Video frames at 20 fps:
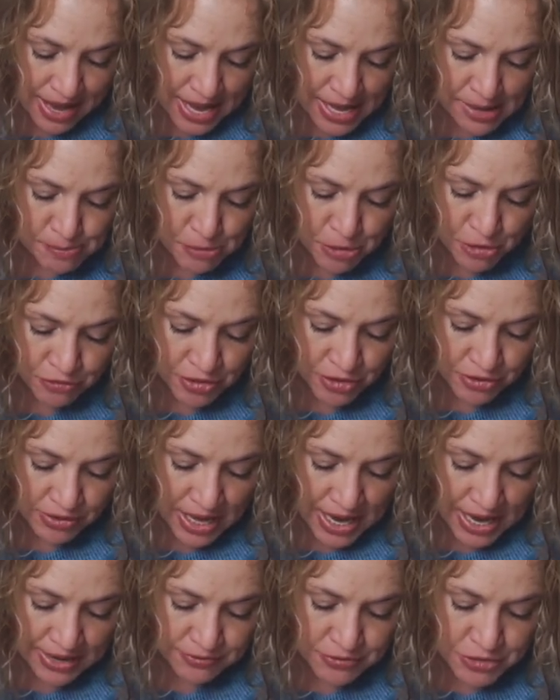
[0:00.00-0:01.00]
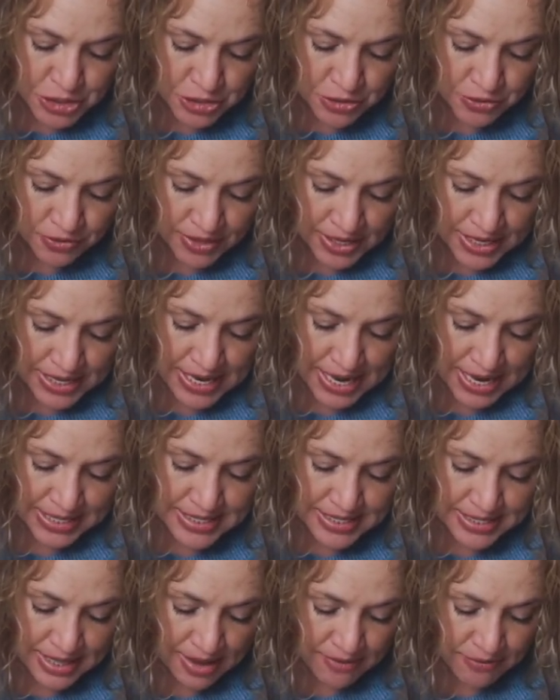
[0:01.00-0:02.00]
and move your life to the
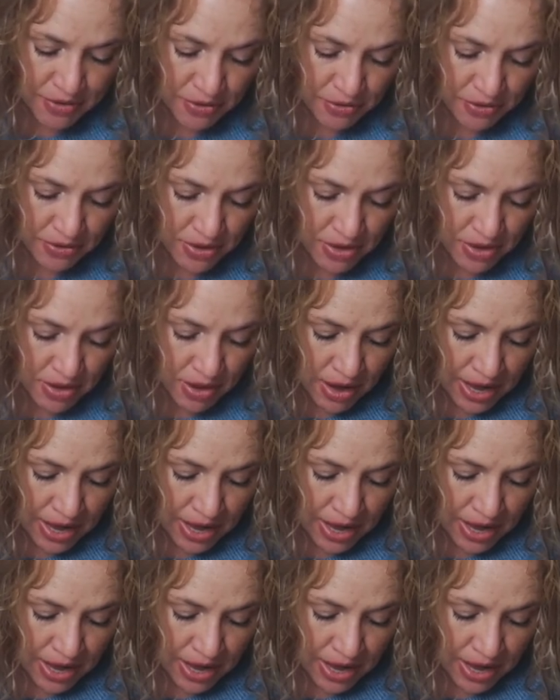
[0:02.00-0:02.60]
next level.